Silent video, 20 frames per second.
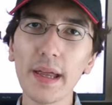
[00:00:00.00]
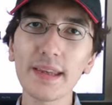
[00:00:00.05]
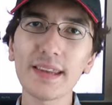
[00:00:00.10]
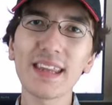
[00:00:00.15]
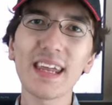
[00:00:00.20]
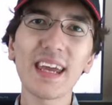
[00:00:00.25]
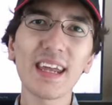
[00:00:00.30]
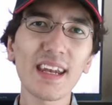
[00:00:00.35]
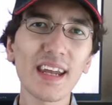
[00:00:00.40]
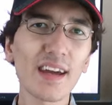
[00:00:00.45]
but
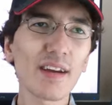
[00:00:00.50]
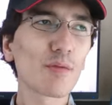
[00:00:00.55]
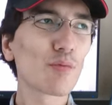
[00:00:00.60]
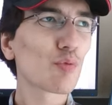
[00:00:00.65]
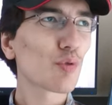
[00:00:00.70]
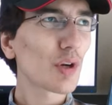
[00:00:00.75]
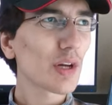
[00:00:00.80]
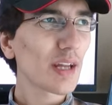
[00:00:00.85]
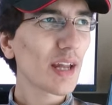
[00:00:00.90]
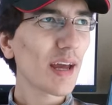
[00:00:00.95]
then I
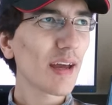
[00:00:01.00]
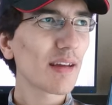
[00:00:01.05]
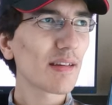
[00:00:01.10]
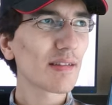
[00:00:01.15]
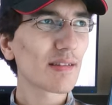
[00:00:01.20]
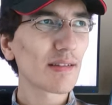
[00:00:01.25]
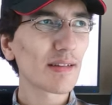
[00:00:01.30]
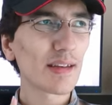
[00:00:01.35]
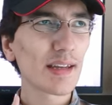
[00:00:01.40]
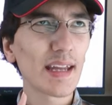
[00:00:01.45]

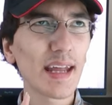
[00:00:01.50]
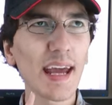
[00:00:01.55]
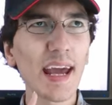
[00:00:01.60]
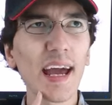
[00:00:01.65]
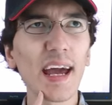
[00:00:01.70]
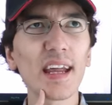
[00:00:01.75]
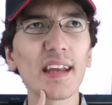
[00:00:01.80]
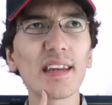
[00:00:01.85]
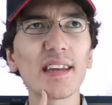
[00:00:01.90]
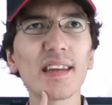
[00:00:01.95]
realized
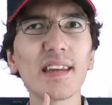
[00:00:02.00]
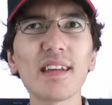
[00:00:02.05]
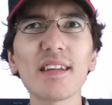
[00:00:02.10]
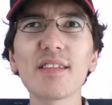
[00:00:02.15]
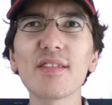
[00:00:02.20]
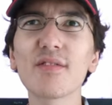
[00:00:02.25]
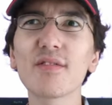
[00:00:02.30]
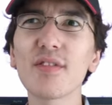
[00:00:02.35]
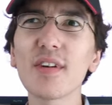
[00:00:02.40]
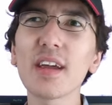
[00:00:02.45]
that
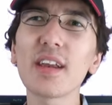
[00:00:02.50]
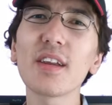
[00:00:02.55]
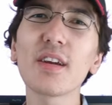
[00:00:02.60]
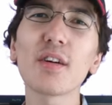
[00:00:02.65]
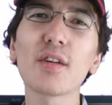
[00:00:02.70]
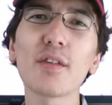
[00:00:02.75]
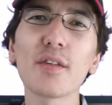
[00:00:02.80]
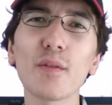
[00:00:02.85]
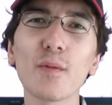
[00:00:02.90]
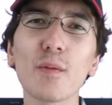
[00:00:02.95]
this
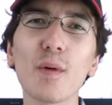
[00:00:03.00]
video